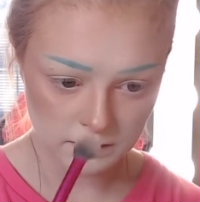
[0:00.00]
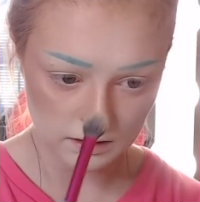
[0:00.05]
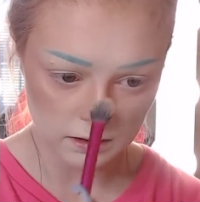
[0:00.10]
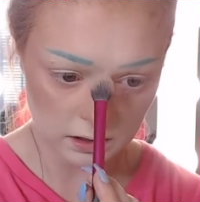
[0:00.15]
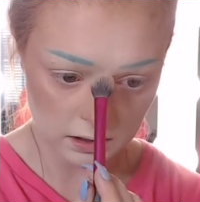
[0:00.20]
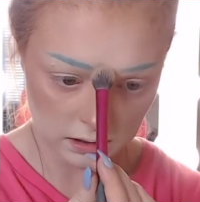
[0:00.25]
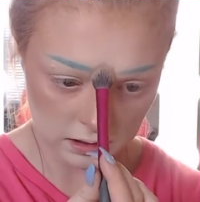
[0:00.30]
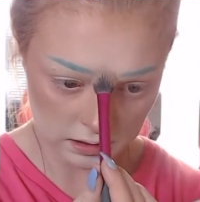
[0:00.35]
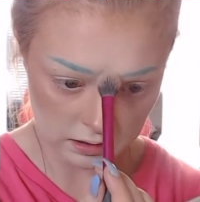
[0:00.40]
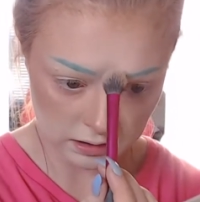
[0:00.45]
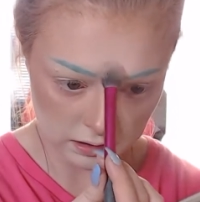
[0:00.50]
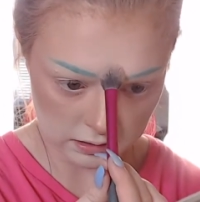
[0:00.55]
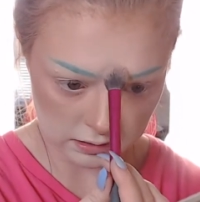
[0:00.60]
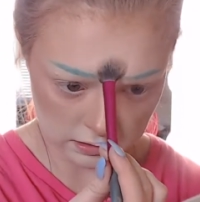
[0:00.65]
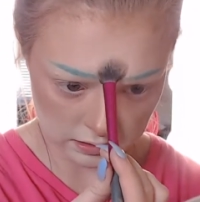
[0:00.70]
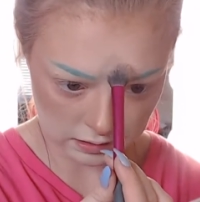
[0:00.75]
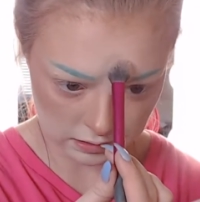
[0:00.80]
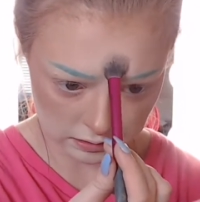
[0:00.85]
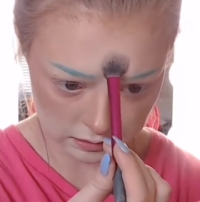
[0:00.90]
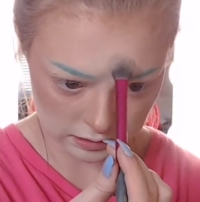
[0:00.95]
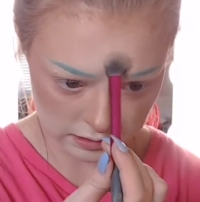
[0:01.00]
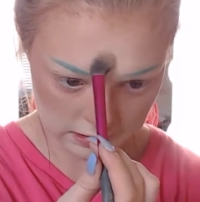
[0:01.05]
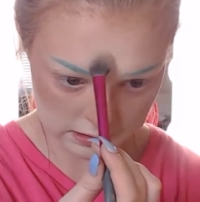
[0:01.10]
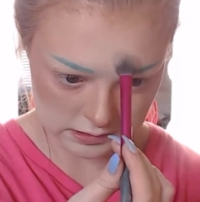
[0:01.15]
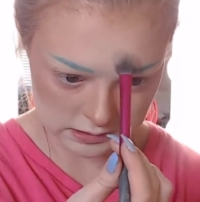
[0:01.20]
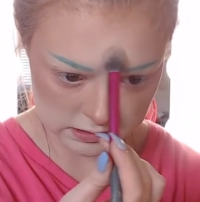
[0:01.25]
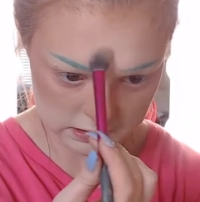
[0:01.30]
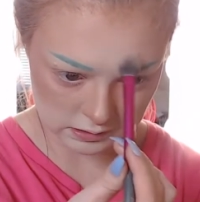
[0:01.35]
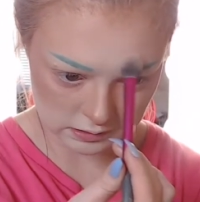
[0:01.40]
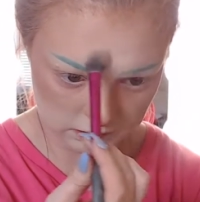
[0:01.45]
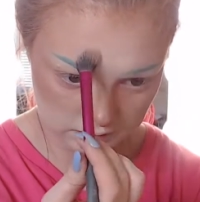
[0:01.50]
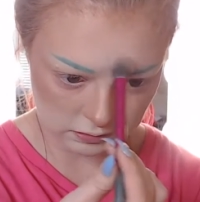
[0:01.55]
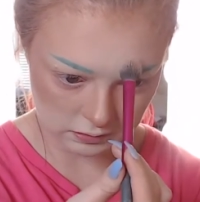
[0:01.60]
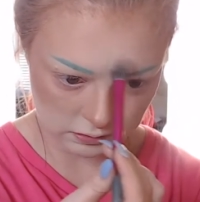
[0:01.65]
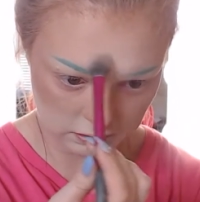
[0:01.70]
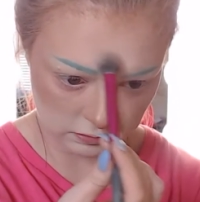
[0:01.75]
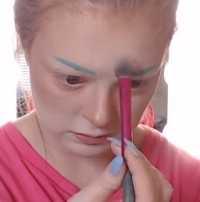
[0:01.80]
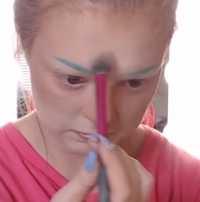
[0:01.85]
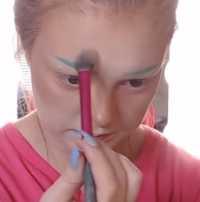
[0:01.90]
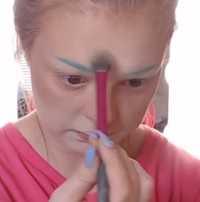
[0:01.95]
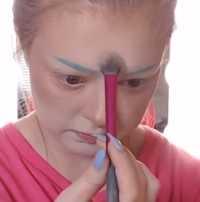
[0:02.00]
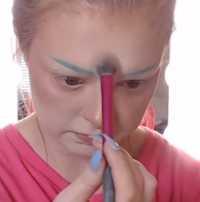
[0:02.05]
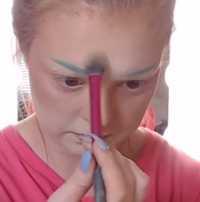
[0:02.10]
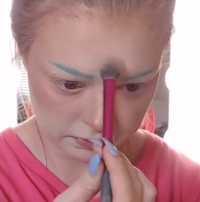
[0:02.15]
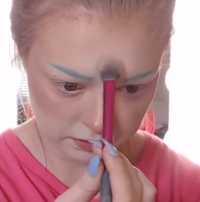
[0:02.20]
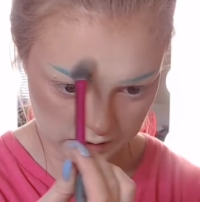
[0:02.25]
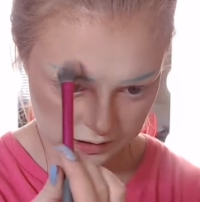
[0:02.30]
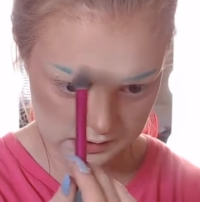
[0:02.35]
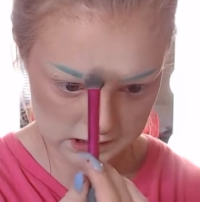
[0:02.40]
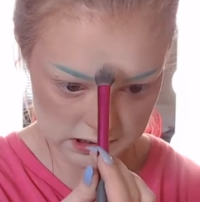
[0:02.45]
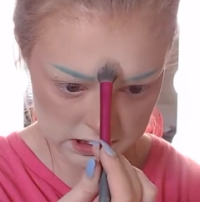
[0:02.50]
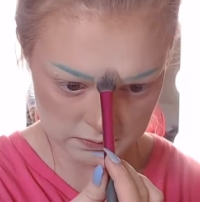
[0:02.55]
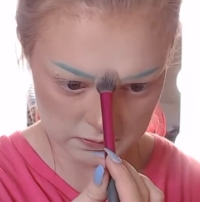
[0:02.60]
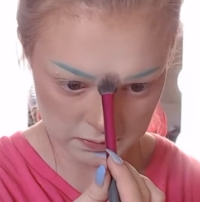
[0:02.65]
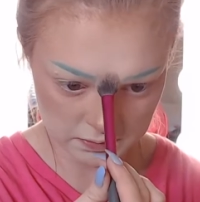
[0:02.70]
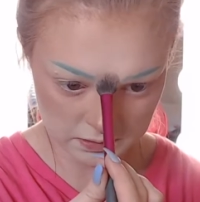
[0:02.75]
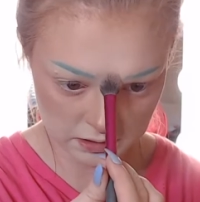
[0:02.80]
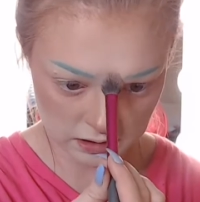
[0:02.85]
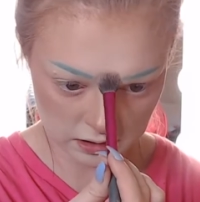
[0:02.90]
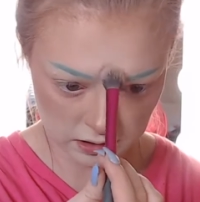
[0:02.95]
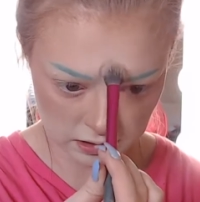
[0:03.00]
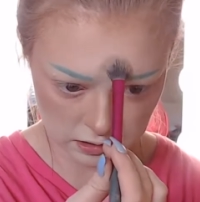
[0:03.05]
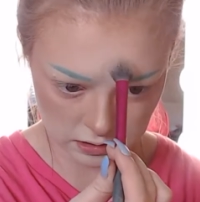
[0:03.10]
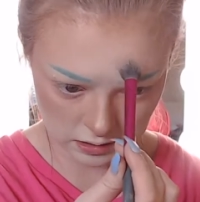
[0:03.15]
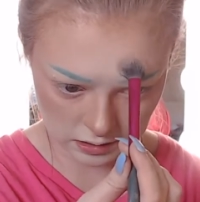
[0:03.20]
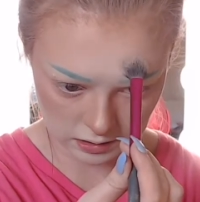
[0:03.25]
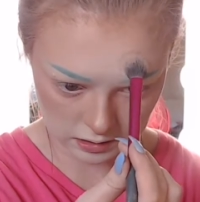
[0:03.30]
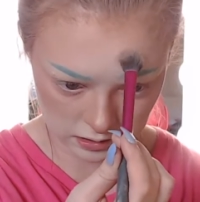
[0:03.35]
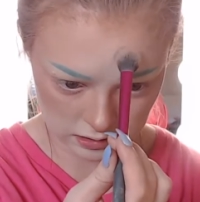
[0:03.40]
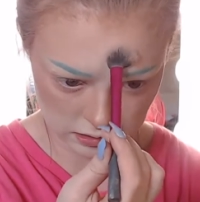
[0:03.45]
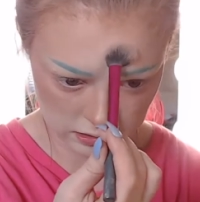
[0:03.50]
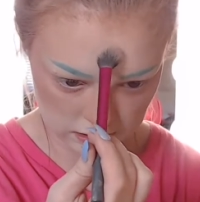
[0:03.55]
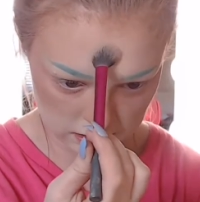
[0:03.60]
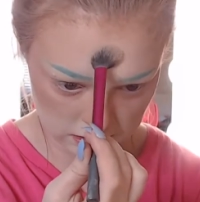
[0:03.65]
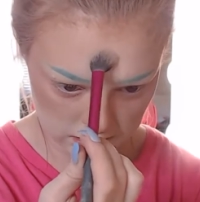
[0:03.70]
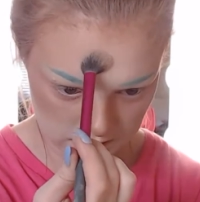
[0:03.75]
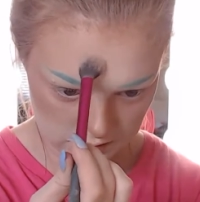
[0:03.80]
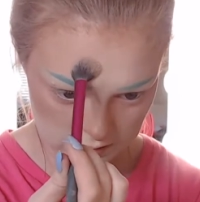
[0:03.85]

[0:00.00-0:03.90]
and I like to bring some up here.